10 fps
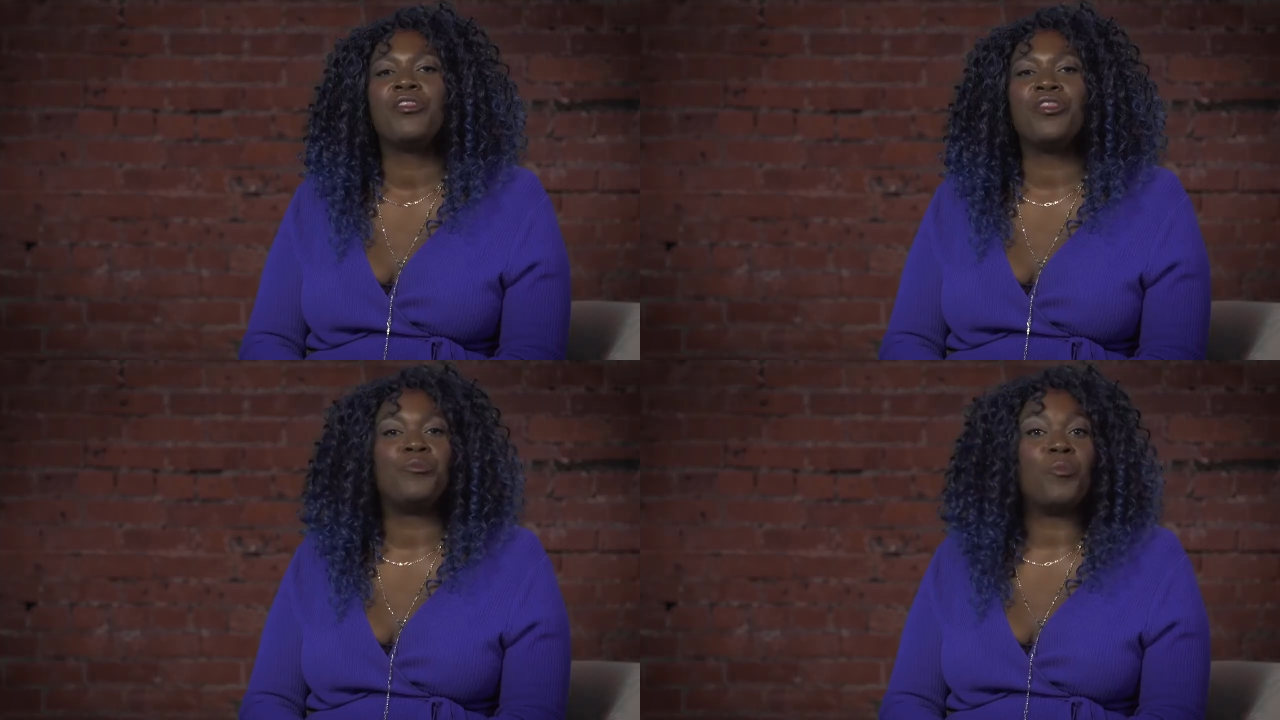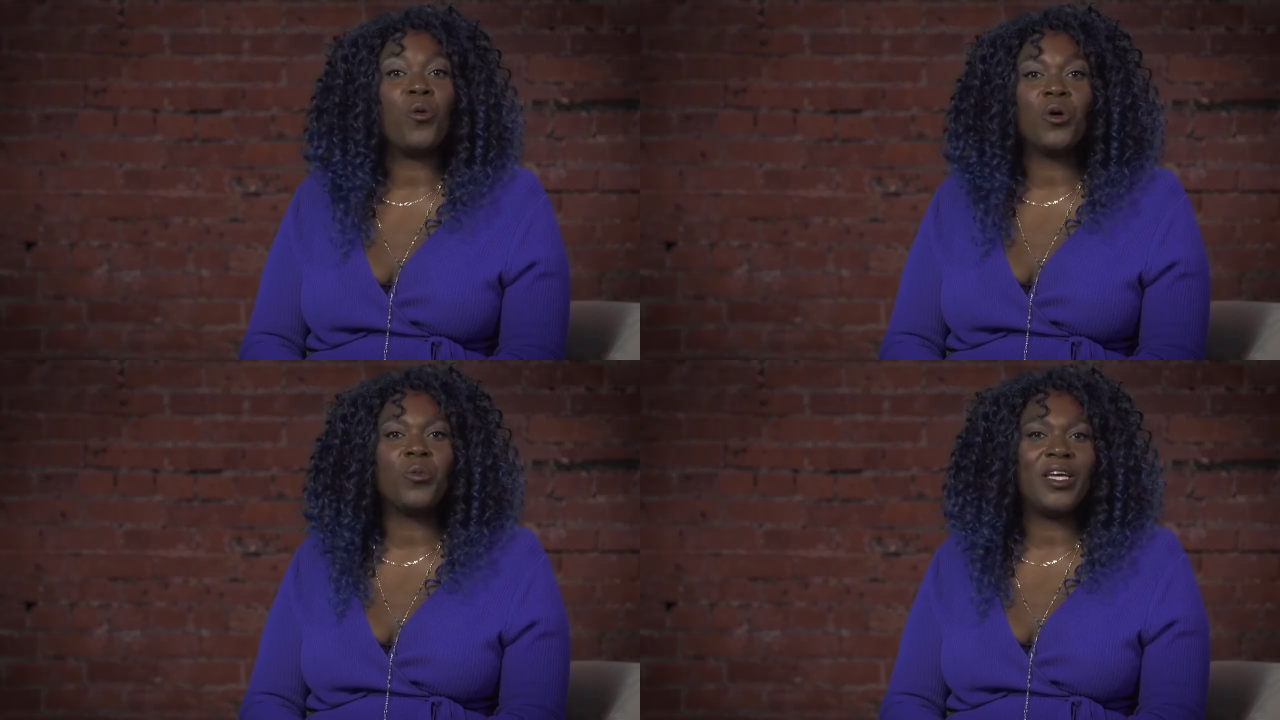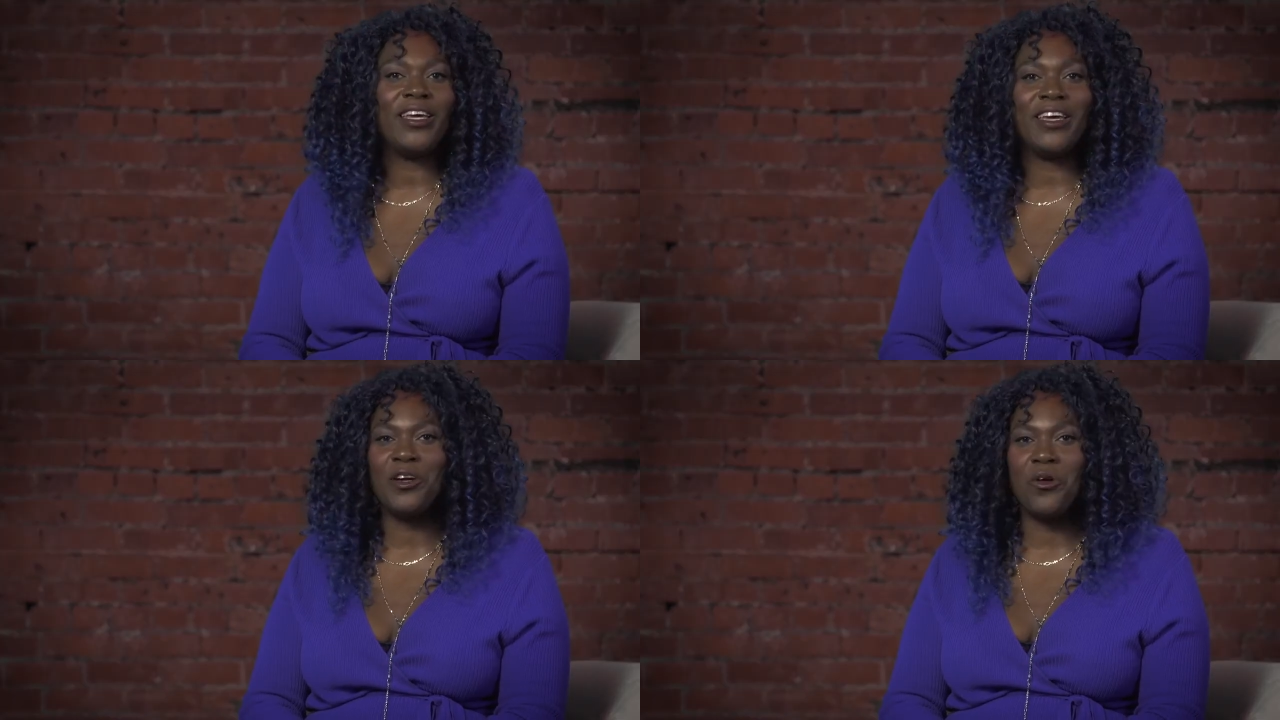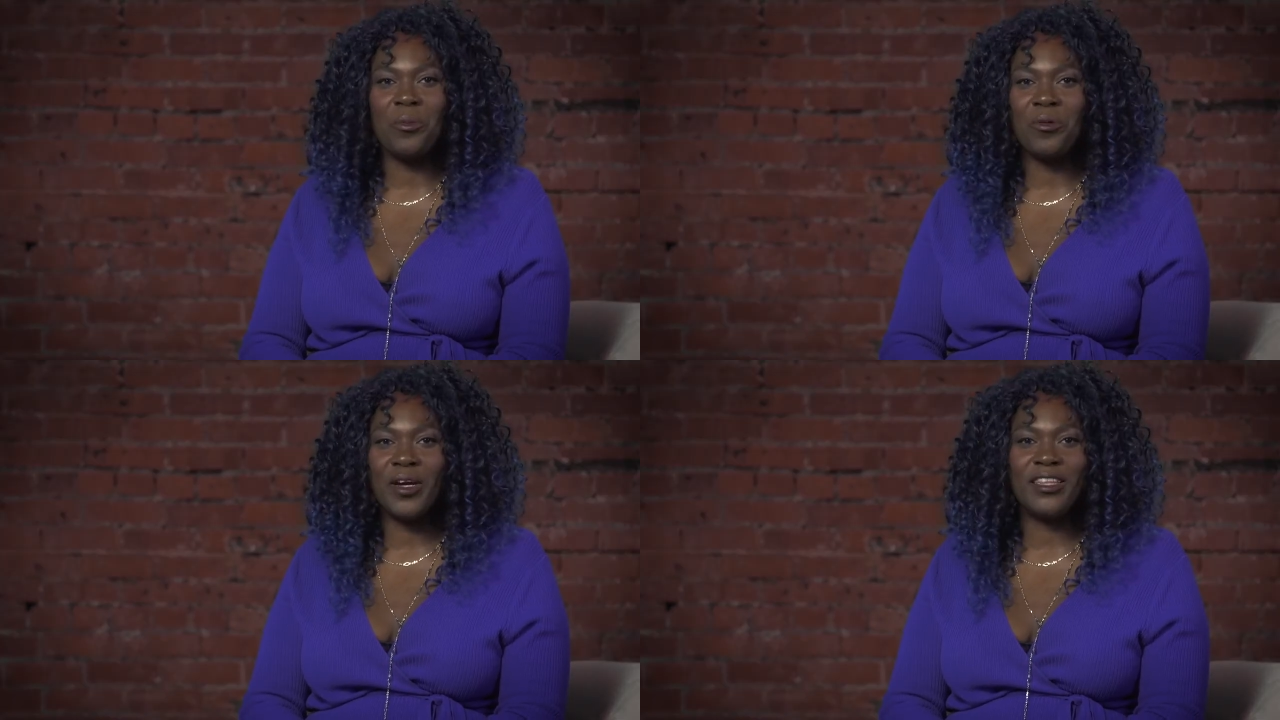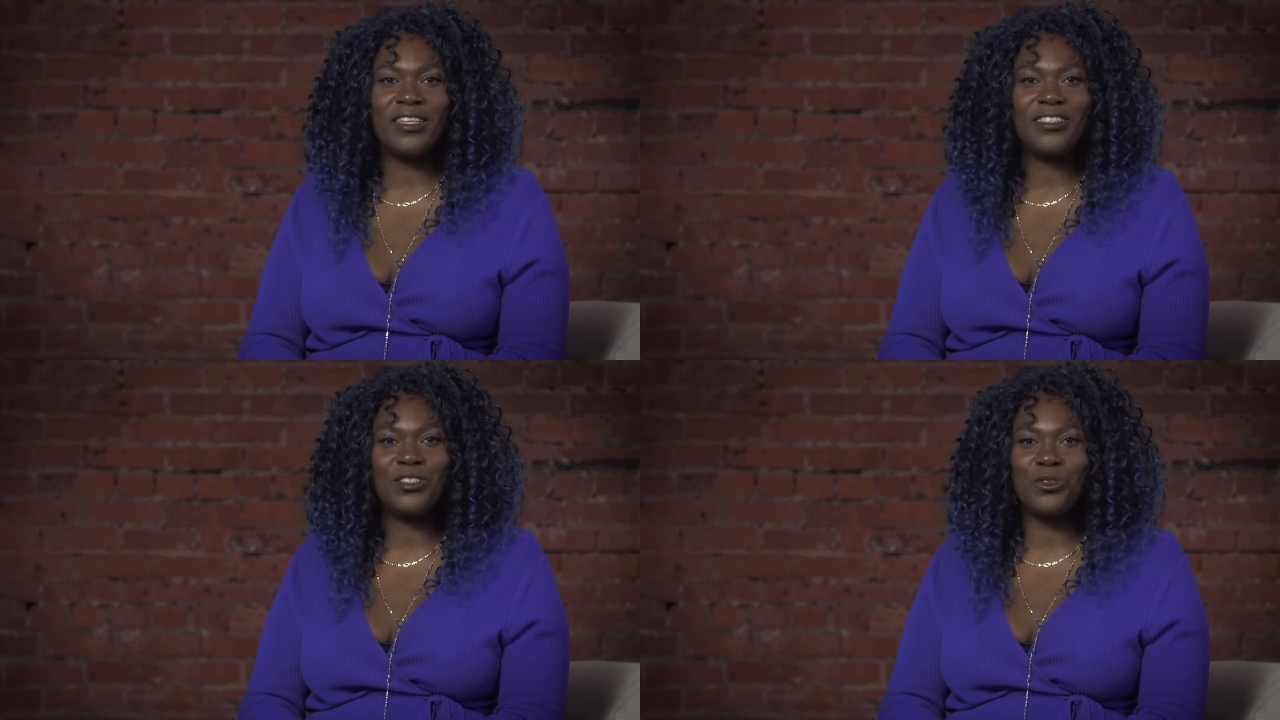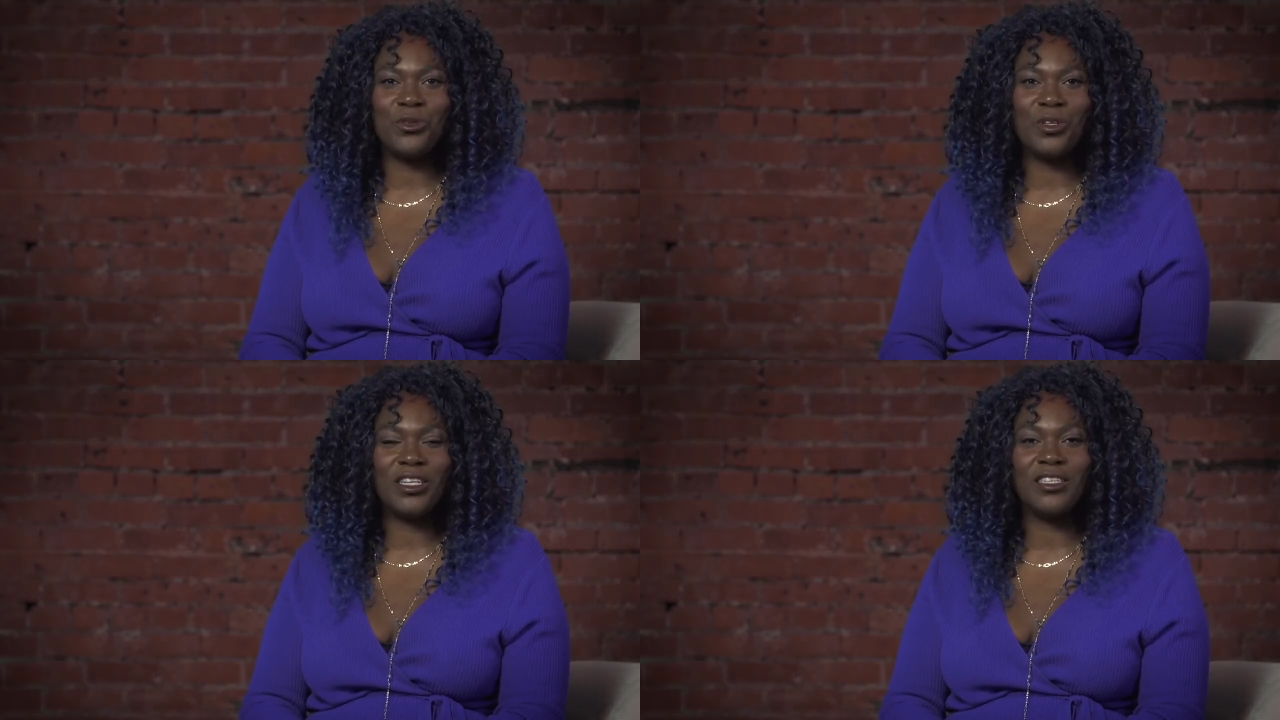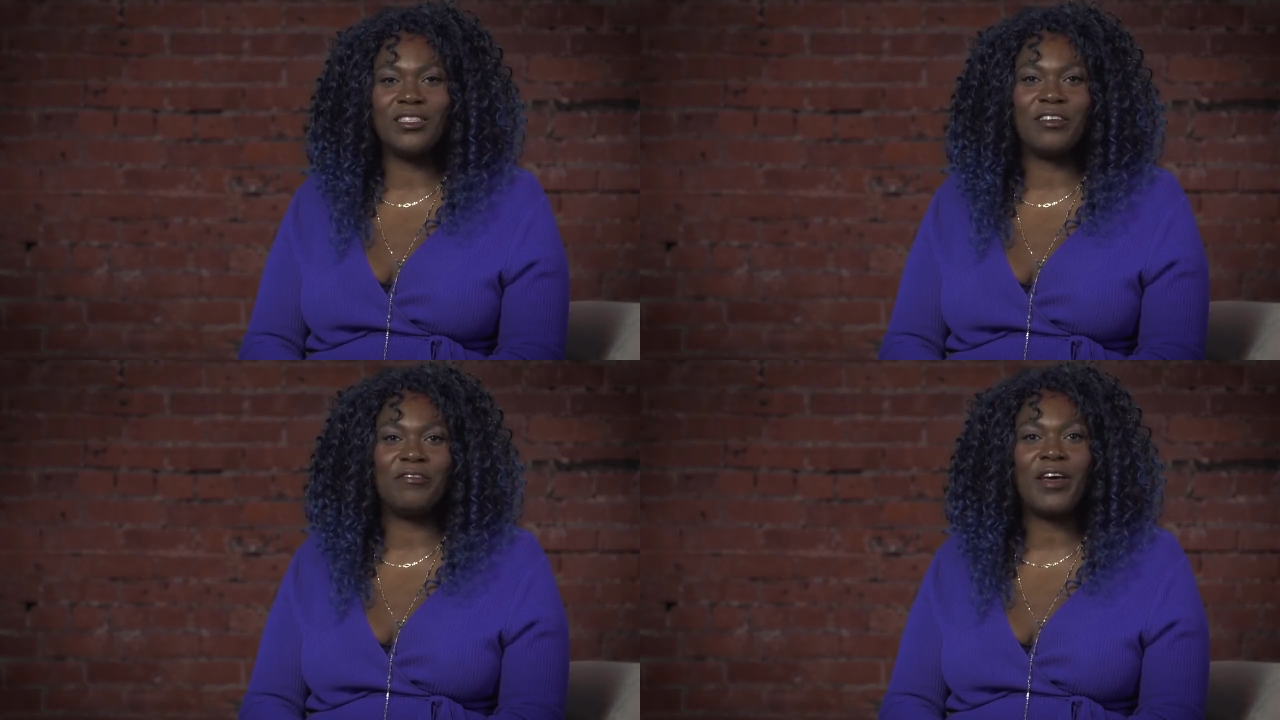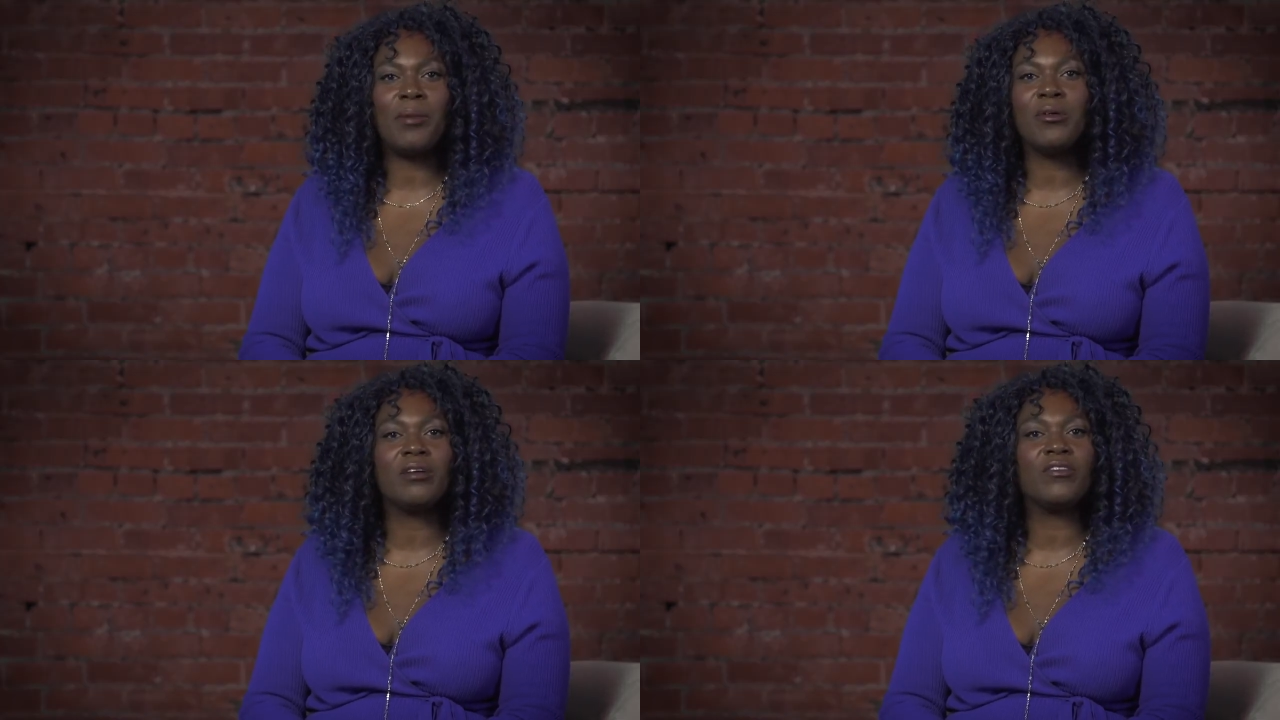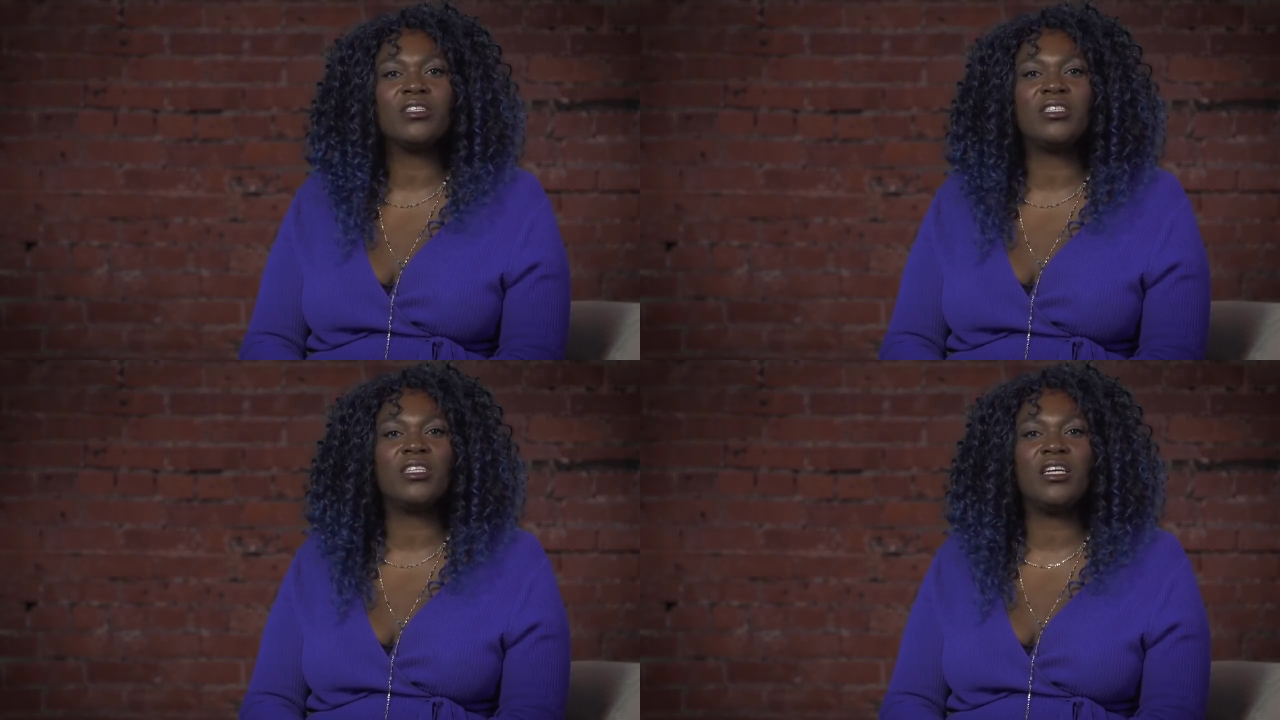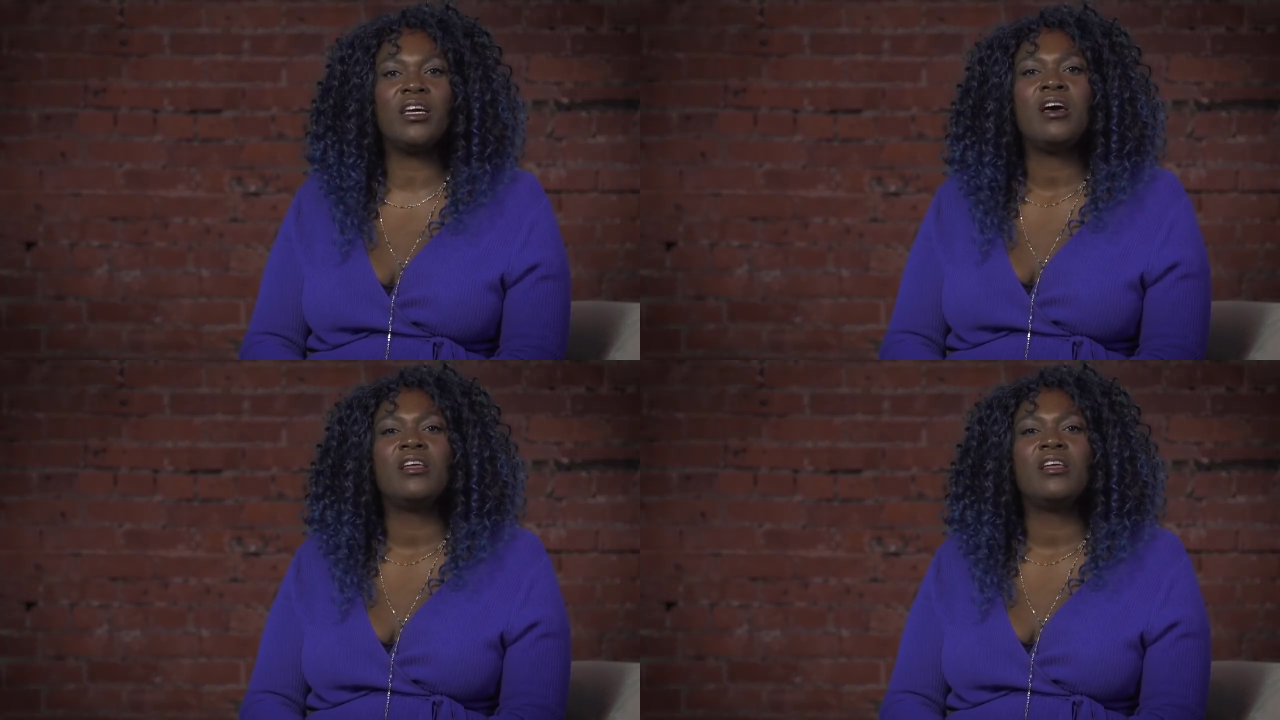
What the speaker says: The more we incorporate this tool into the fabric of our city,